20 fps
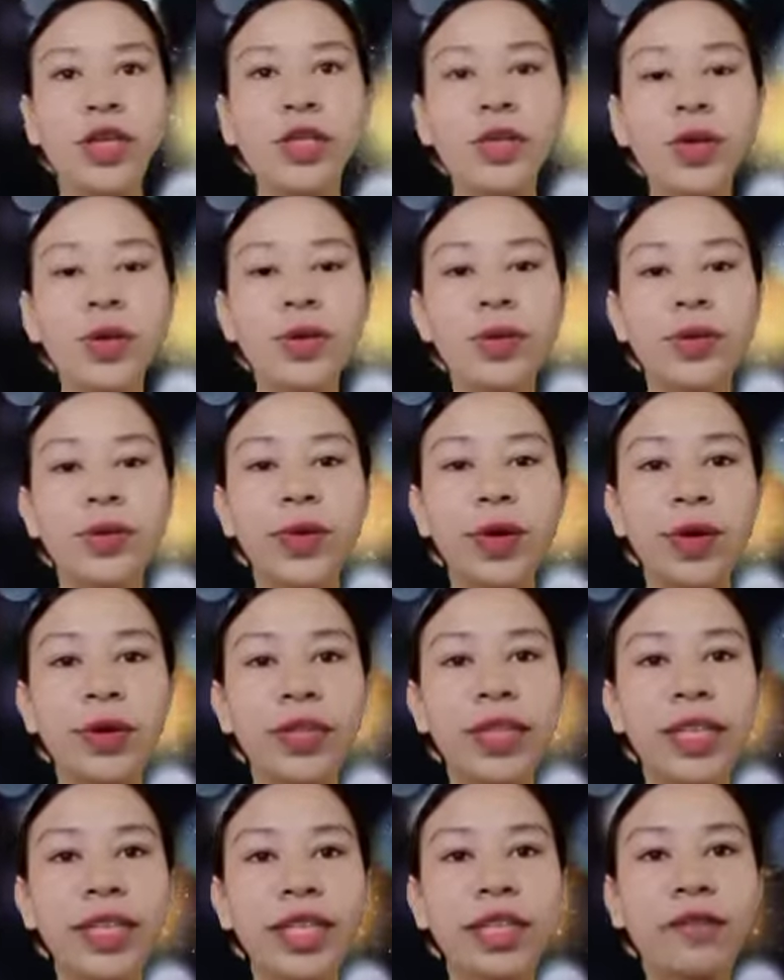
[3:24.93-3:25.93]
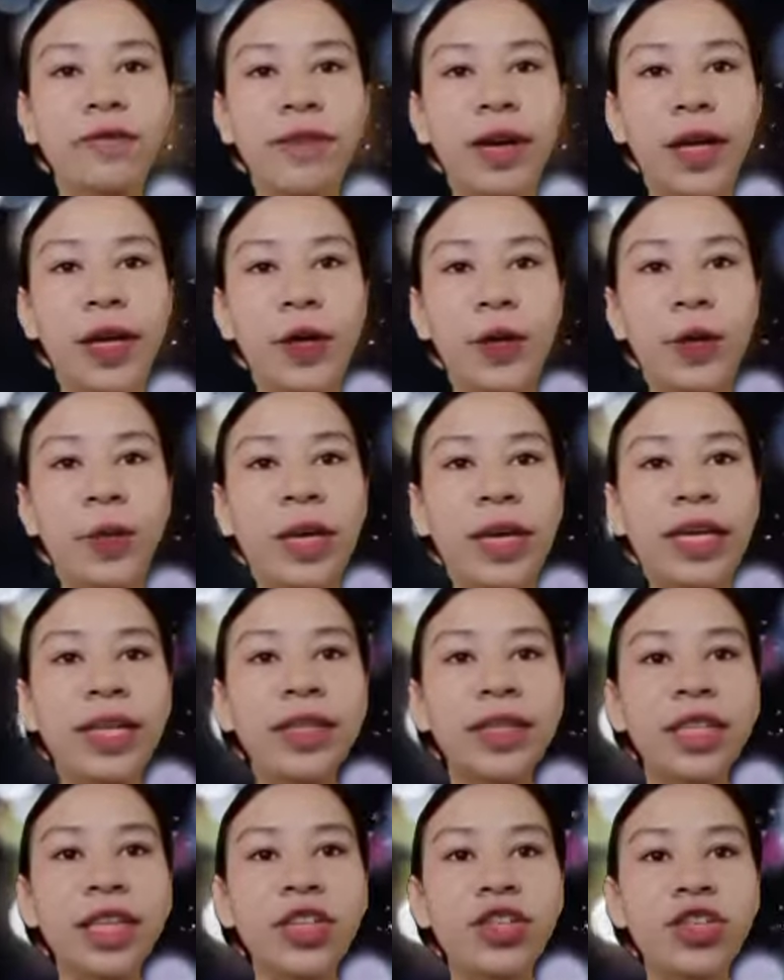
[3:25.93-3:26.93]
So note in the following,
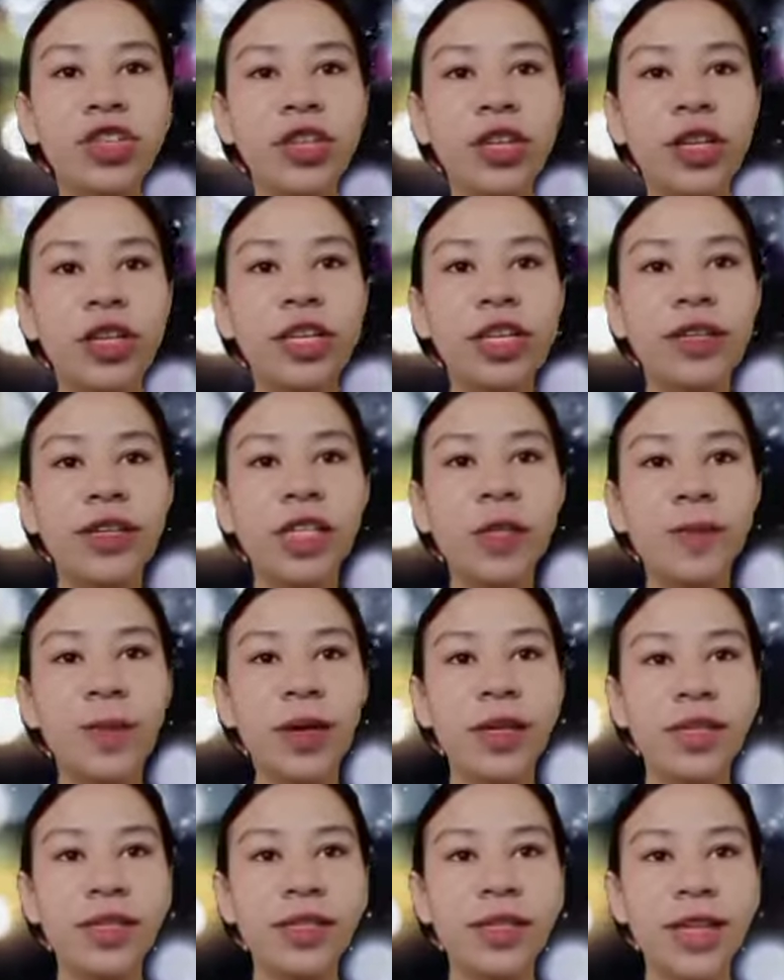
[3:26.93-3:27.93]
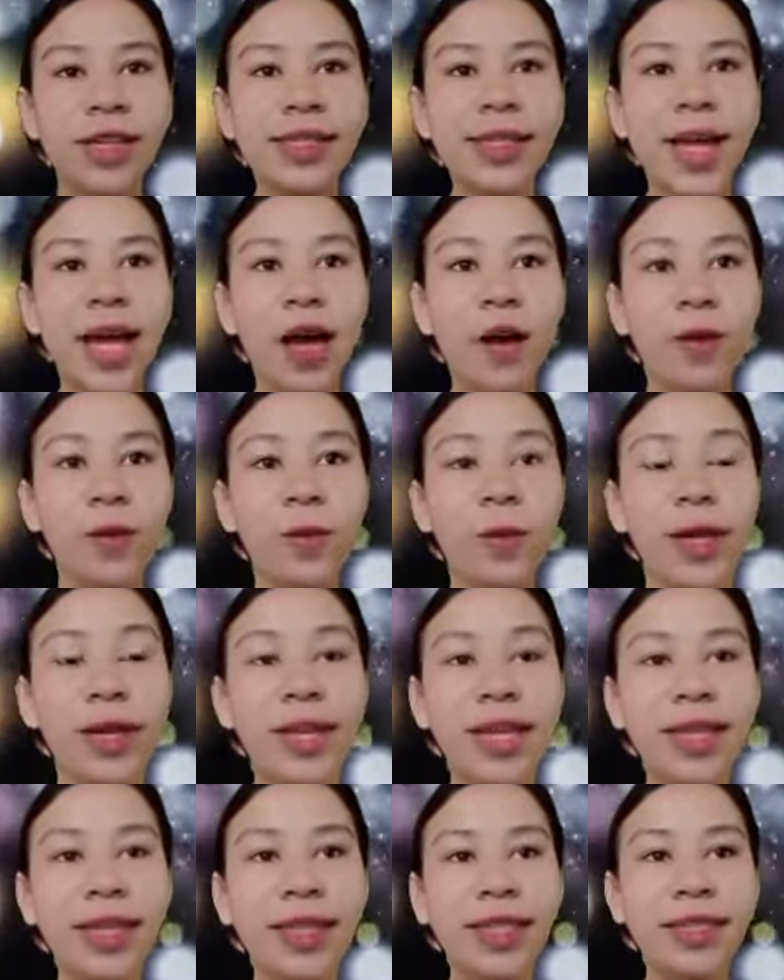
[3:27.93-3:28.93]
teacher responses how
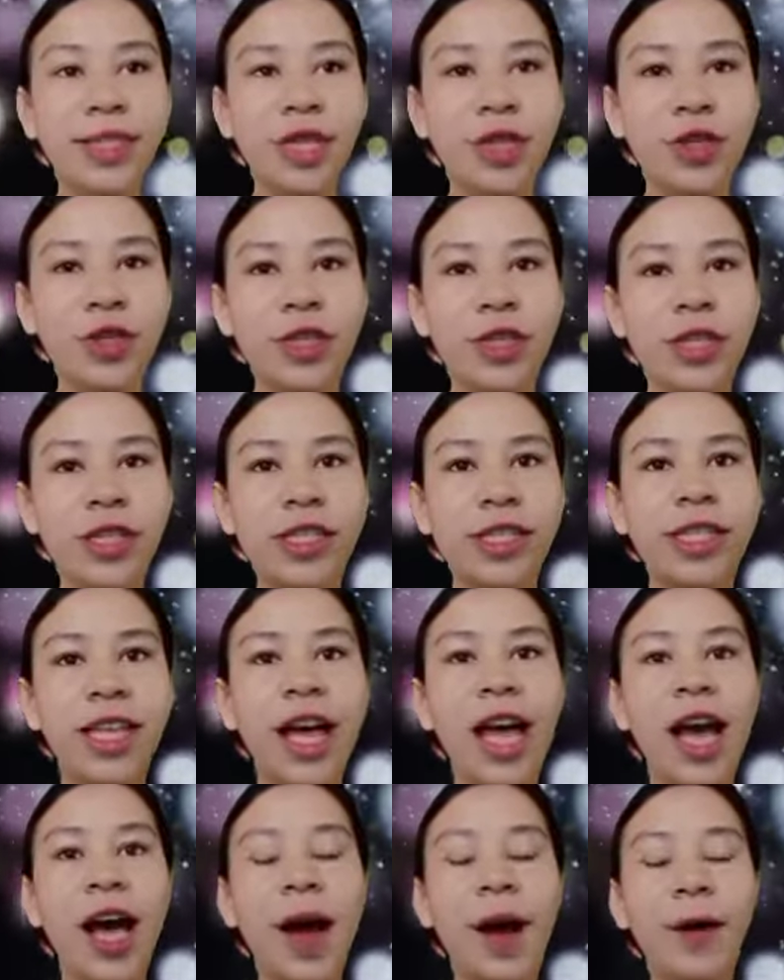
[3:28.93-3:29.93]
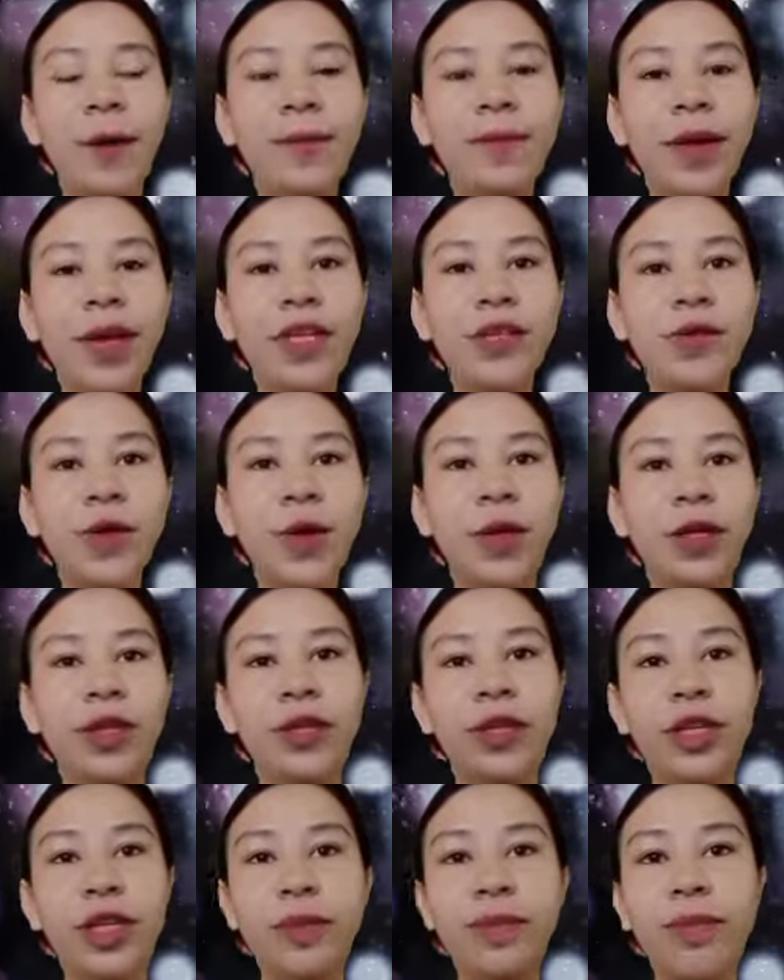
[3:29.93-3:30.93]
grading decisions are based
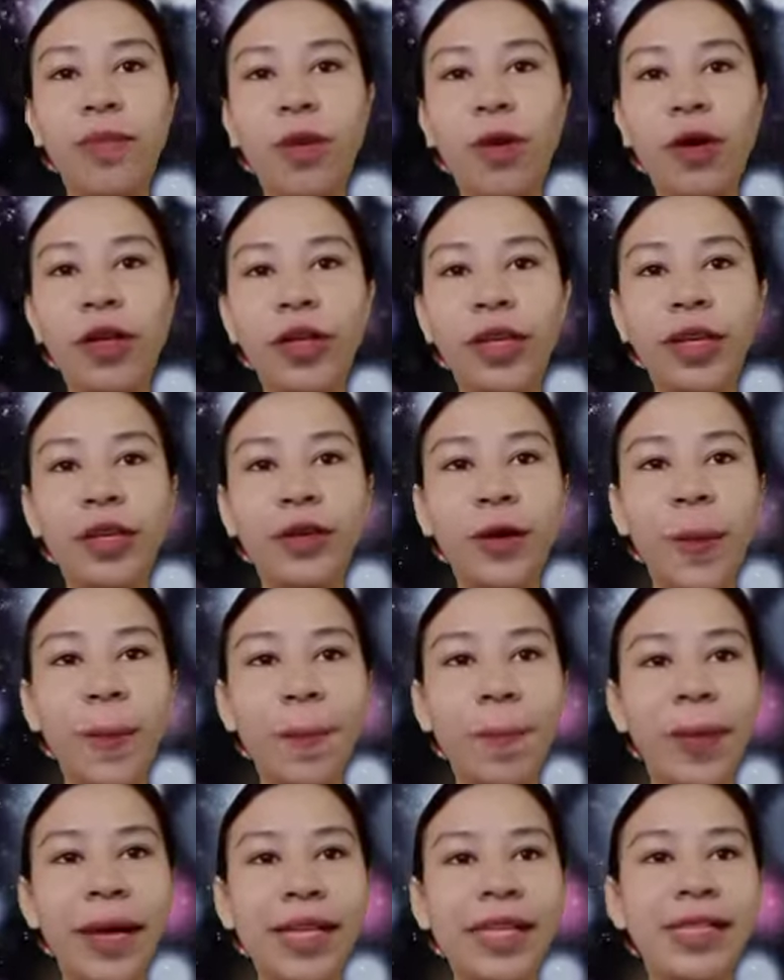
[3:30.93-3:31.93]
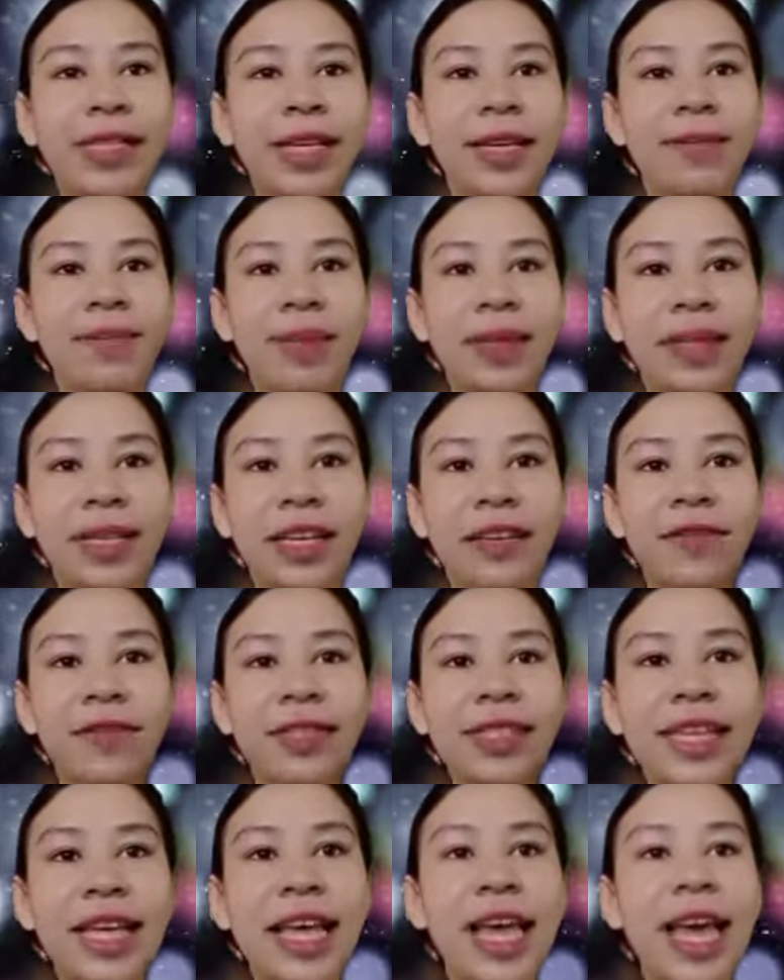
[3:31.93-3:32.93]
on their more encompassing
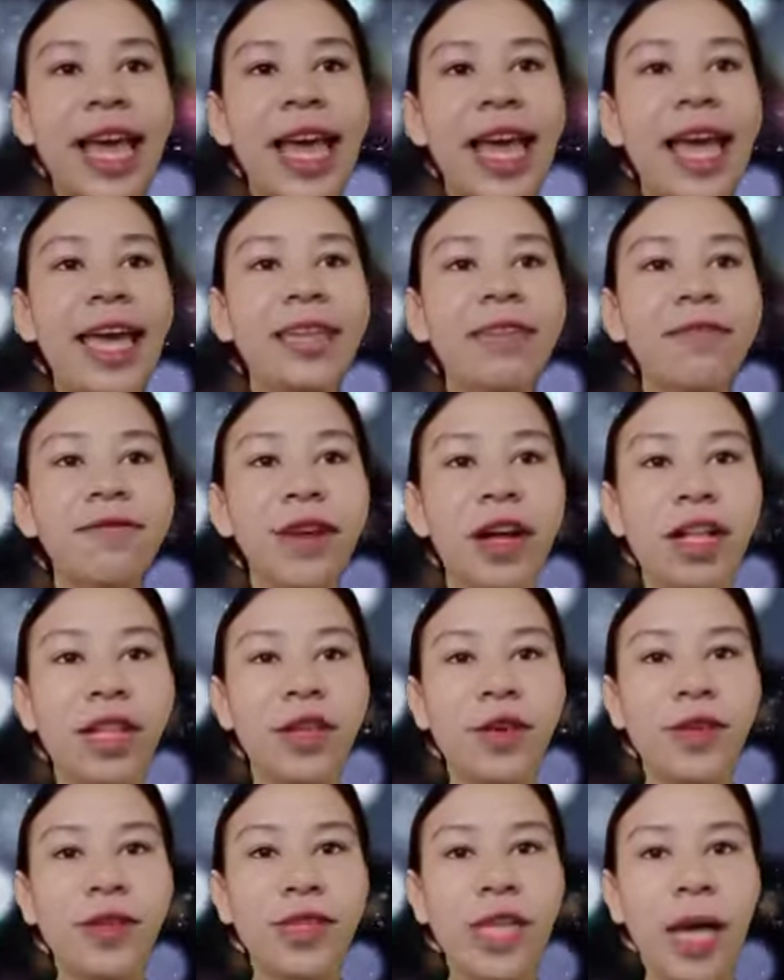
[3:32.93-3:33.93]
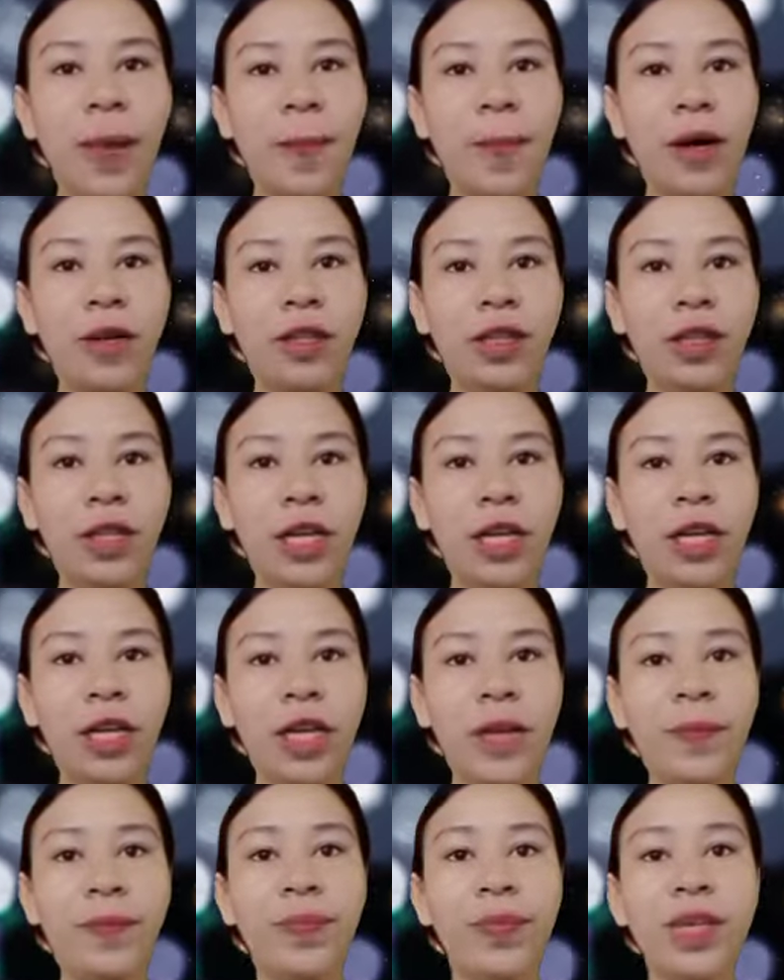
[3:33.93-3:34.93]
beliefs and values about
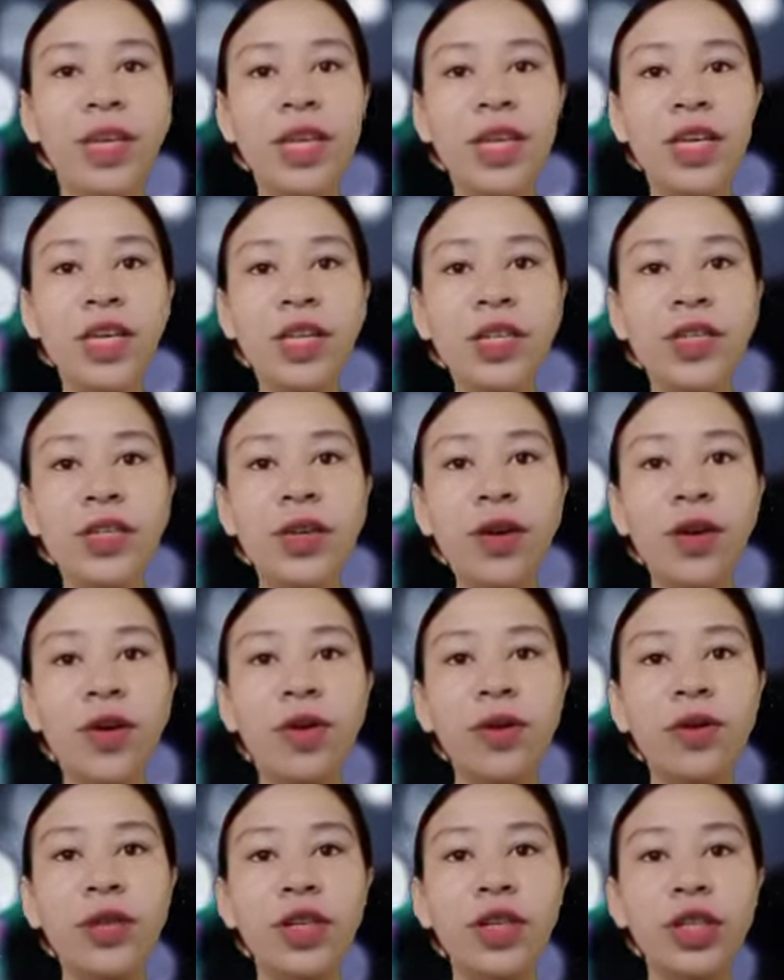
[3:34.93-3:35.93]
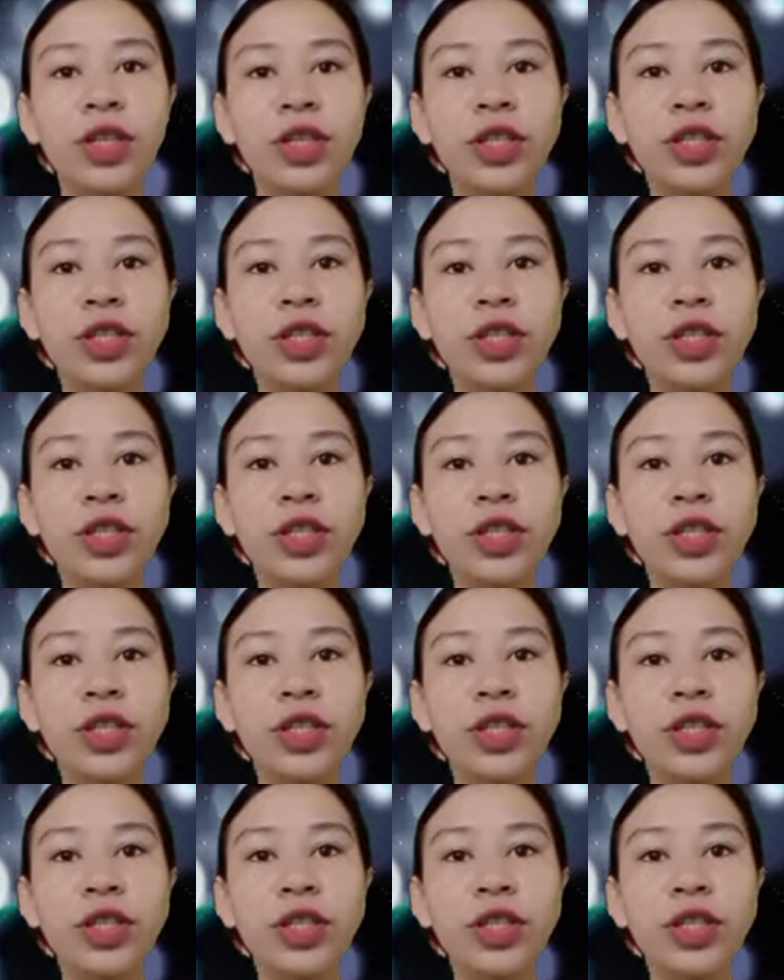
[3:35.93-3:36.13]
learning. So